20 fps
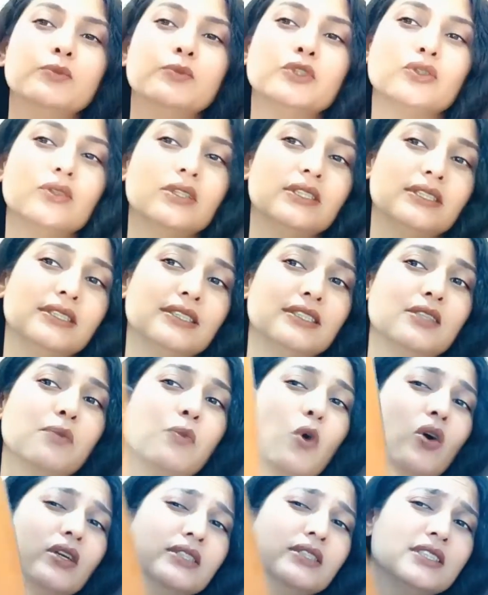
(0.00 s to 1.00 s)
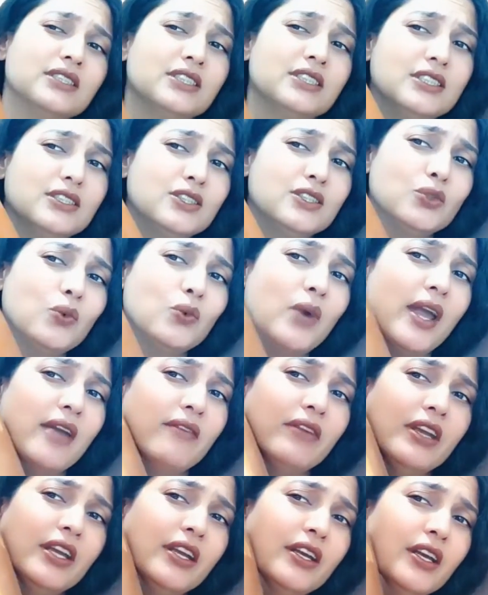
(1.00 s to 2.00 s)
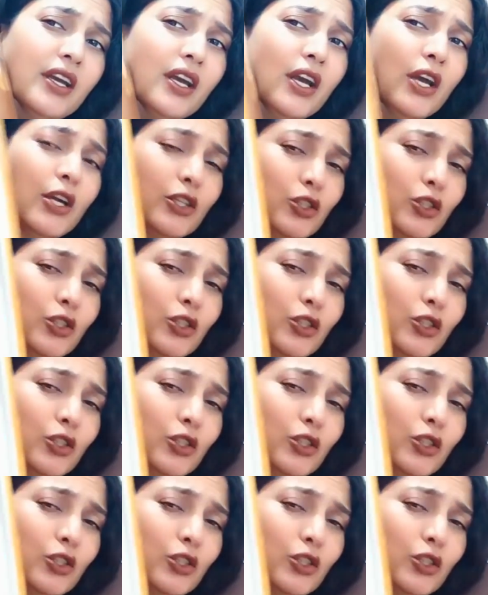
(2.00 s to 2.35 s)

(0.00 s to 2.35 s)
Hobbes so this is the box it's just too heavy